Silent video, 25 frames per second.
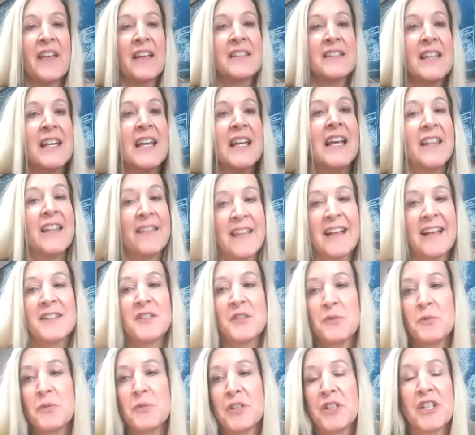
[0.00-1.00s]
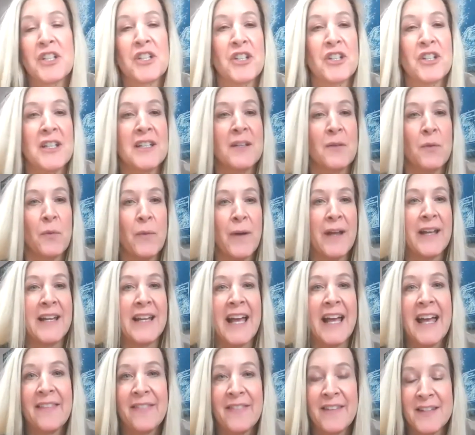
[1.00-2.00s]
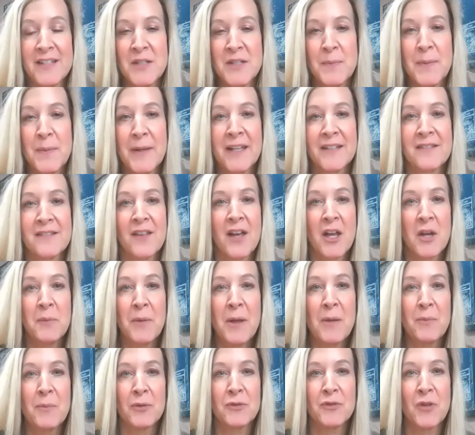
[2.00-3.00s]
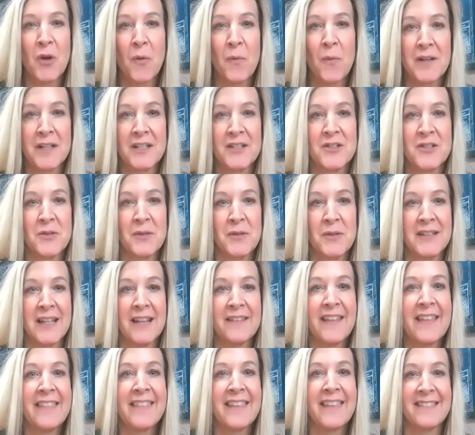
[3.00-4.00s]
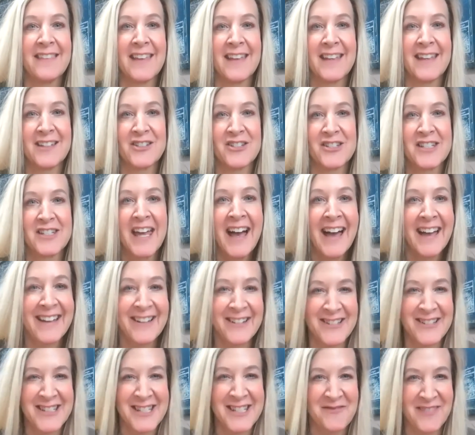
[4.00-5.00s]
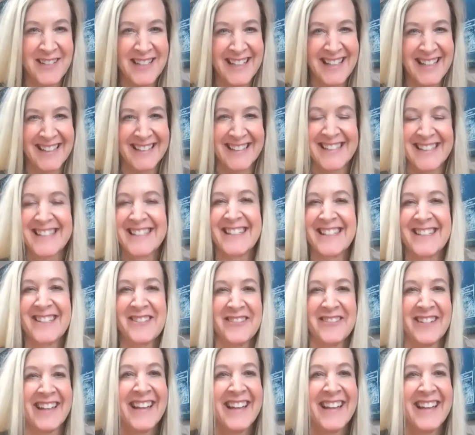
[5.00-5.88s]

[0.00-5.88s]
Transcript: I think that's a really good way to end this because a lot of people don't want to do it and then they think they can just hire somebody else to